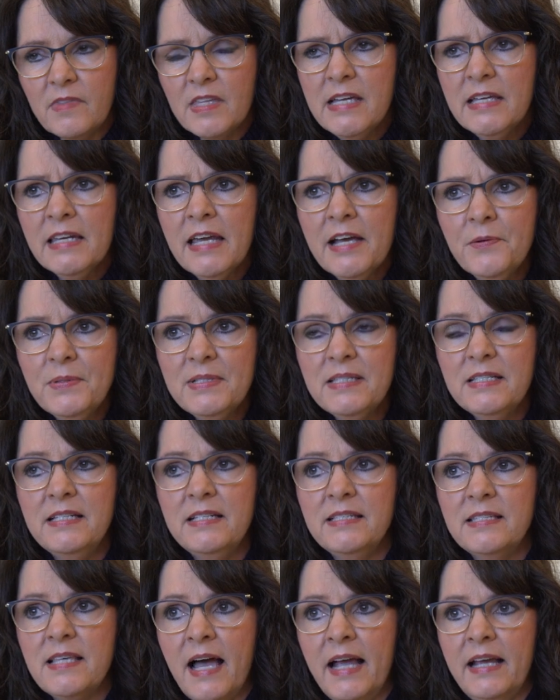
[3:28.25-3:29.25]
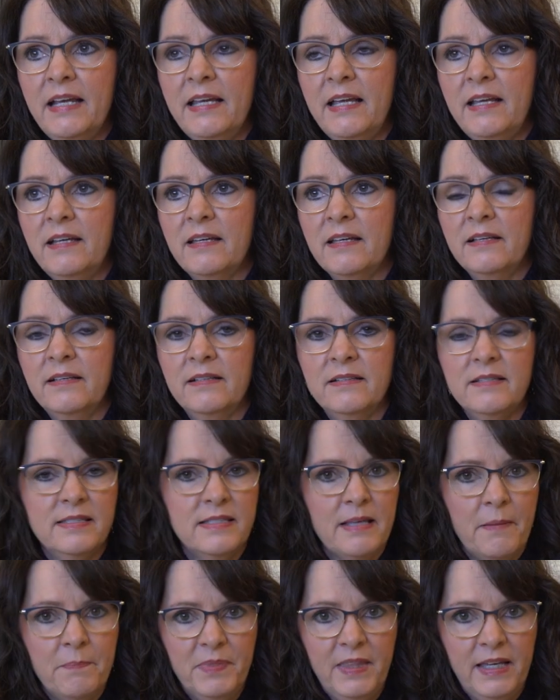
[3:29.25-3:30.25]
and I was designing
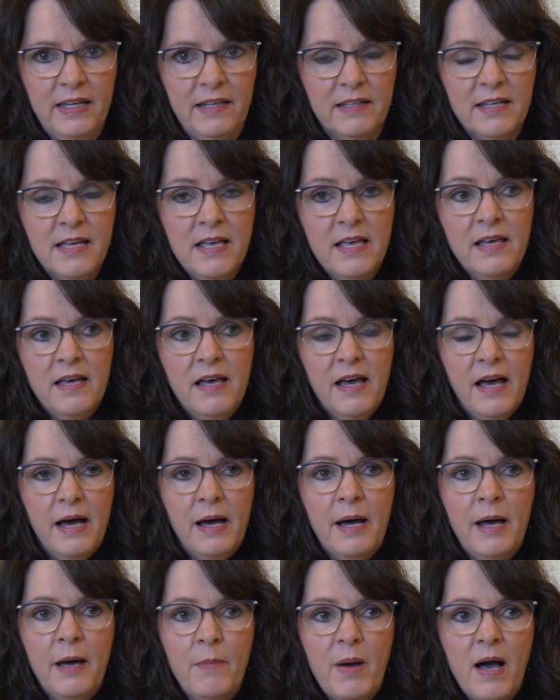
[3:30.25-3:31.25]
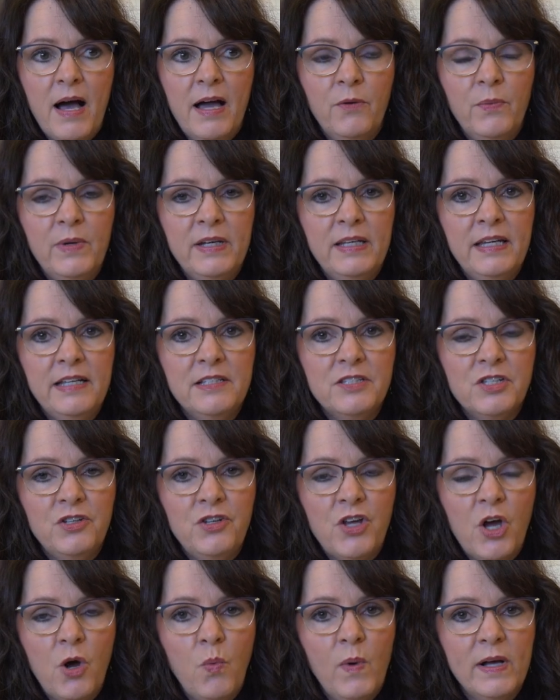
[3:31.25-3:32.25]
something, I would need to
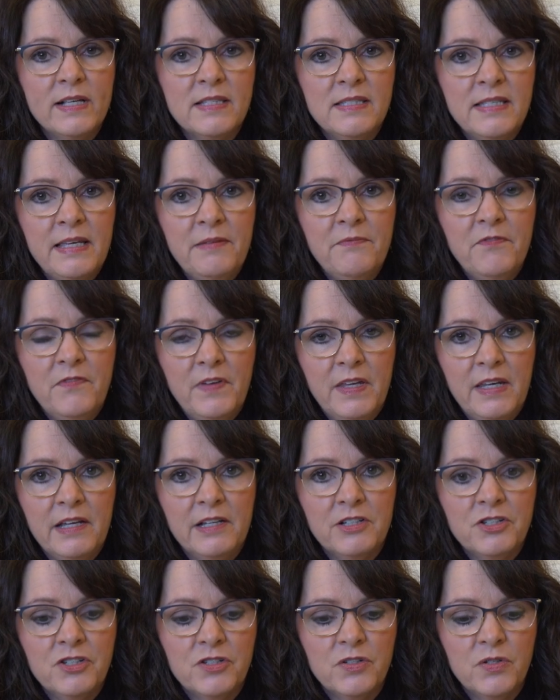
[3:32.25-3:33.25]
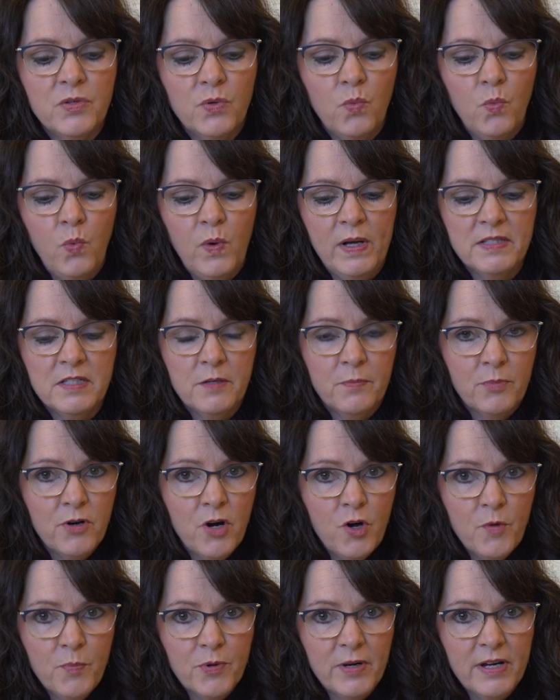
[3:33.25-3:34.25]
know what seam finish was
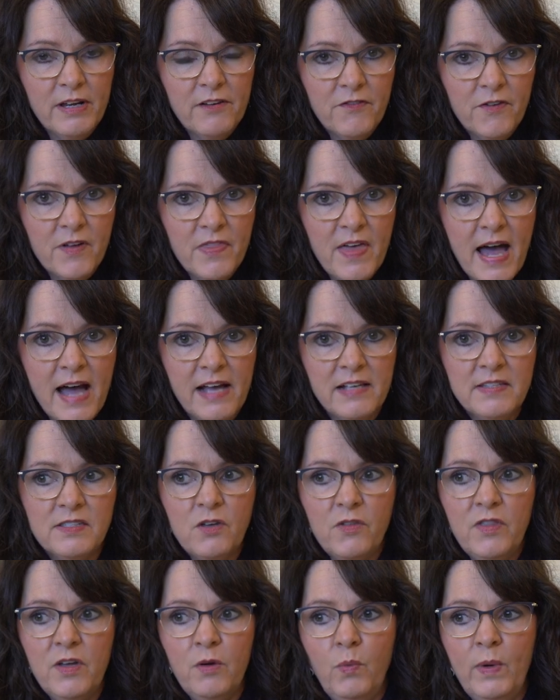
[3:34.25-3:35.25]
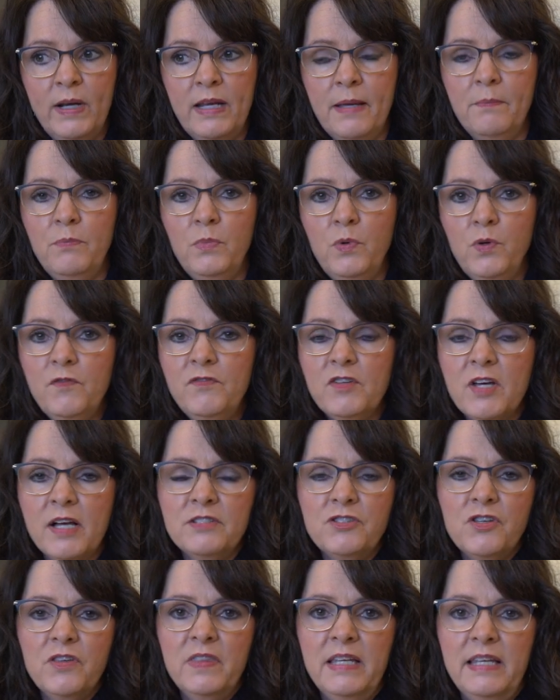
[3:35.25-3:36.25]
appropriate for that so that when it moved
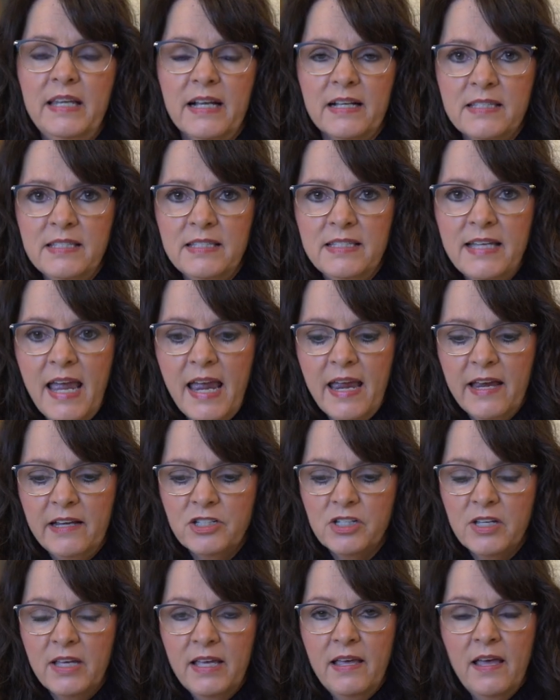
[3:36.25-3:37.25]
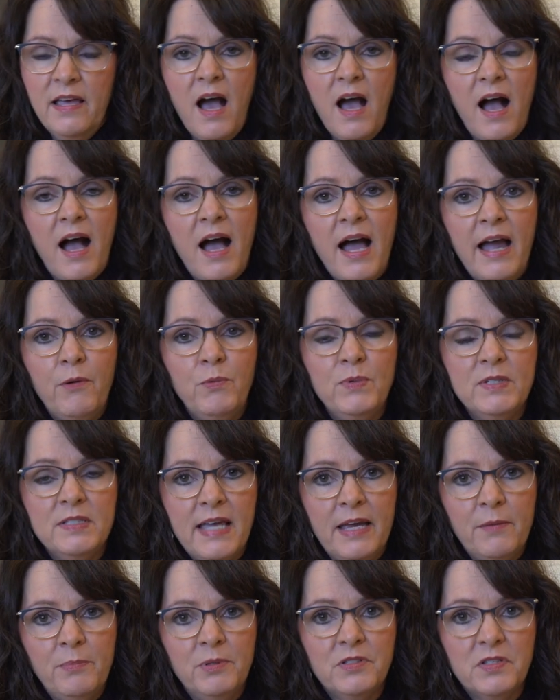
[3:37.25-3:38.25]
on to the next stage, I was
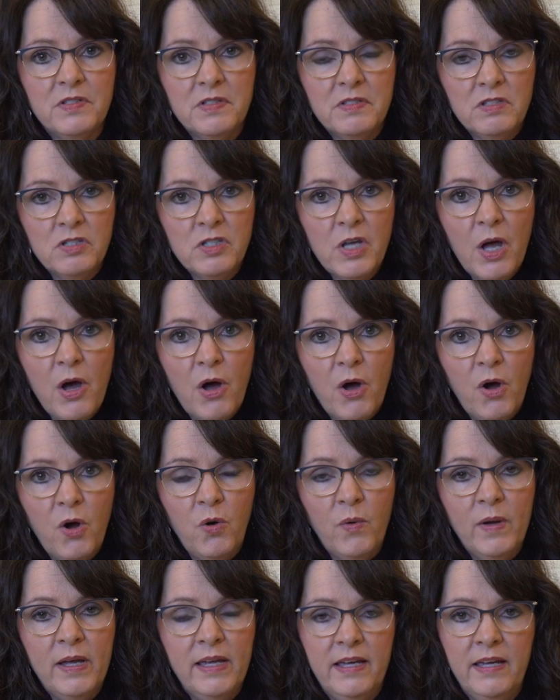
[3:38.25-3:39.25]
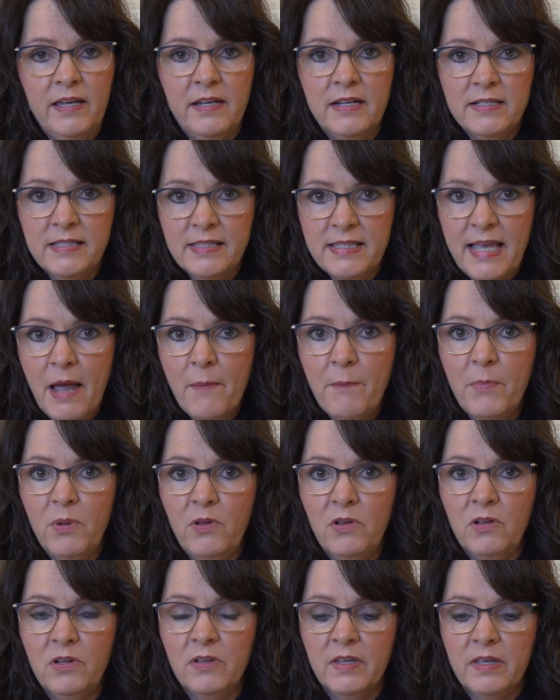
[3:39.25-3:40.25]
able to sew in a
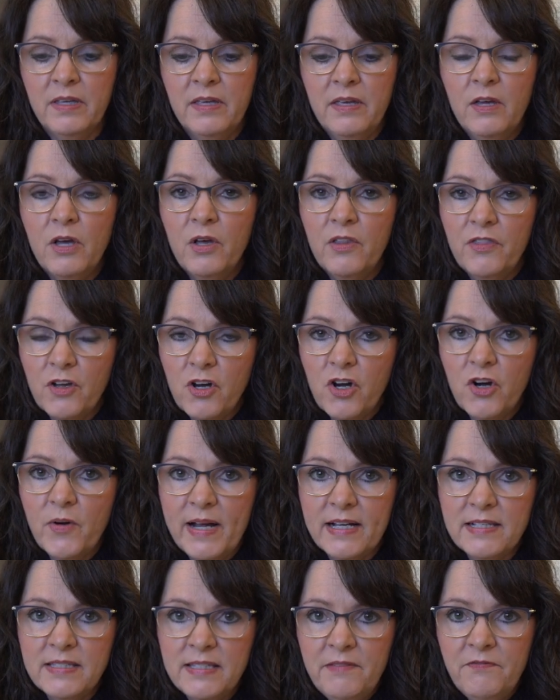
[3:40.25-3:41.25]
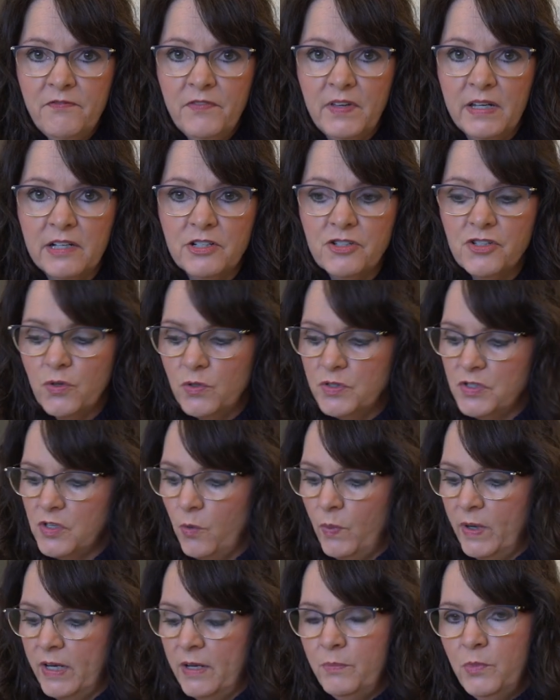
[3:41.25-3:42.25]
sample the correct seam finish. So
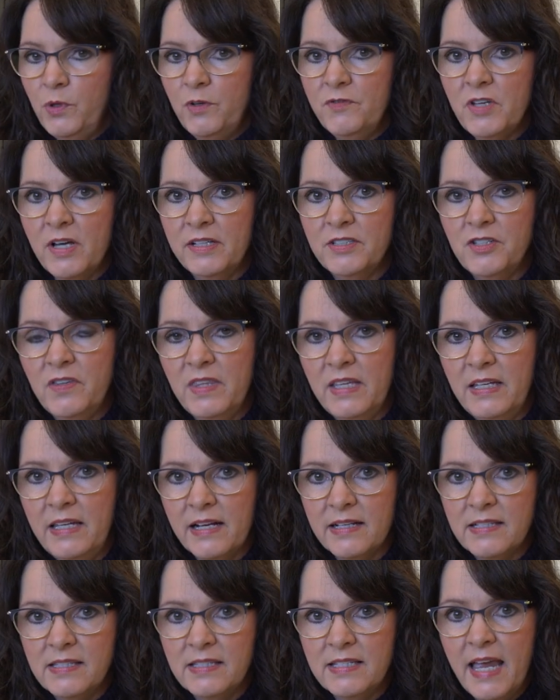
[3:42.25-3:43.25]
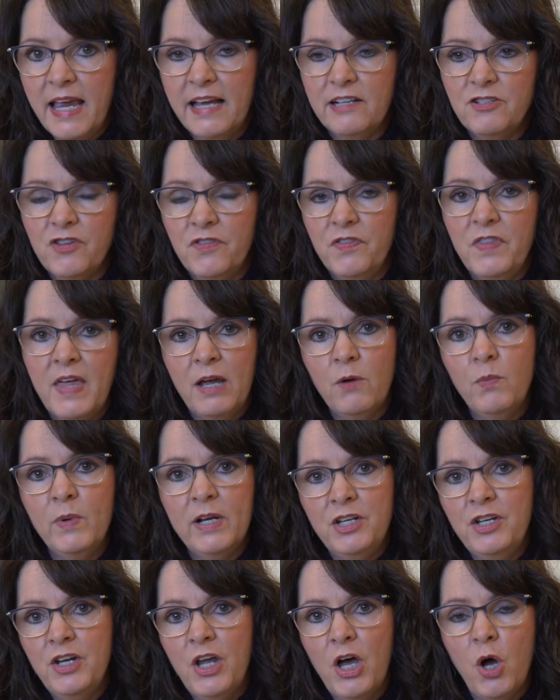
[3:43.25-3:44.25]
when it moved on to the next stage, they
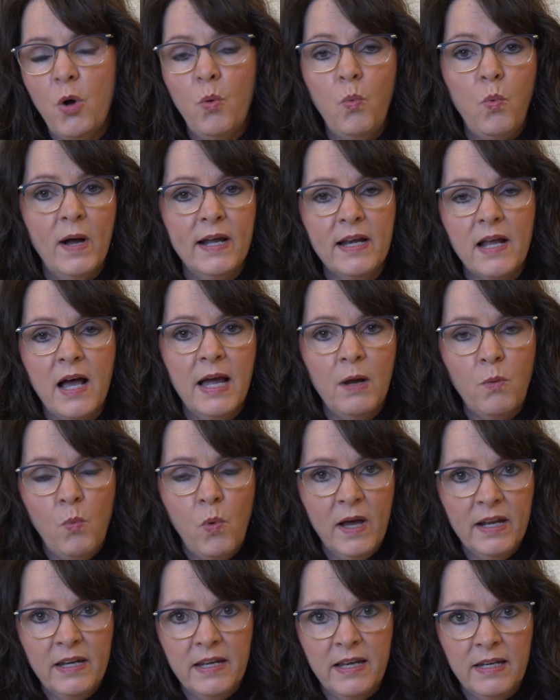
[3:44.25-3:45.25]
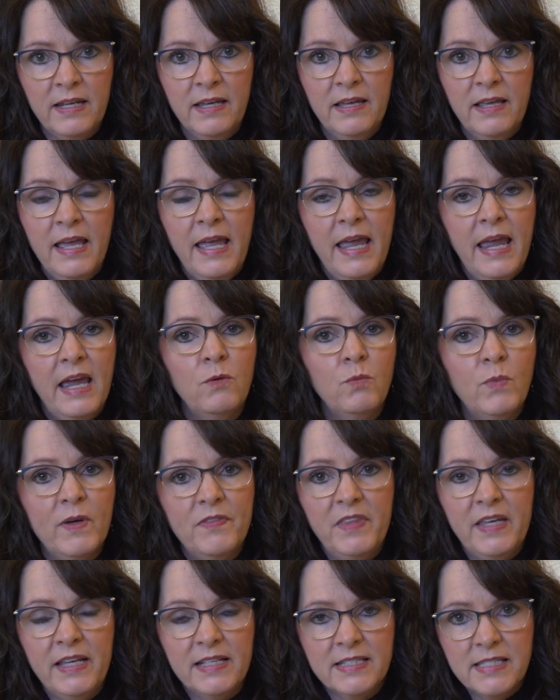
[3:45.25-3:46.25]
would know what I wanted and
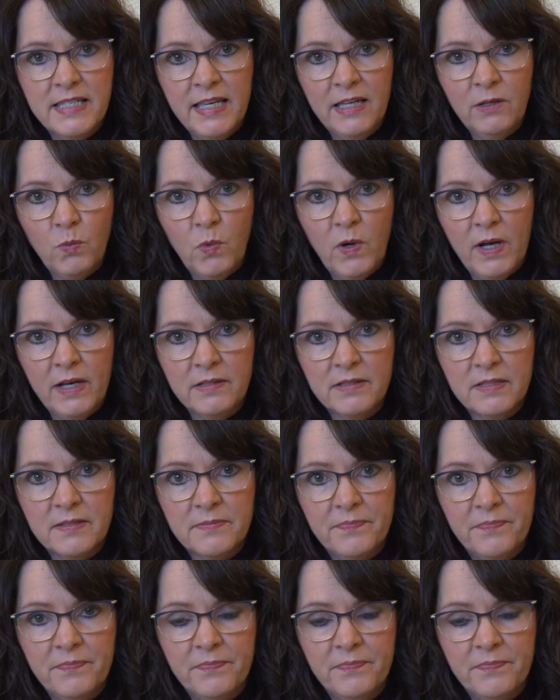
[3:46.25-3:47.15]
what the intent was.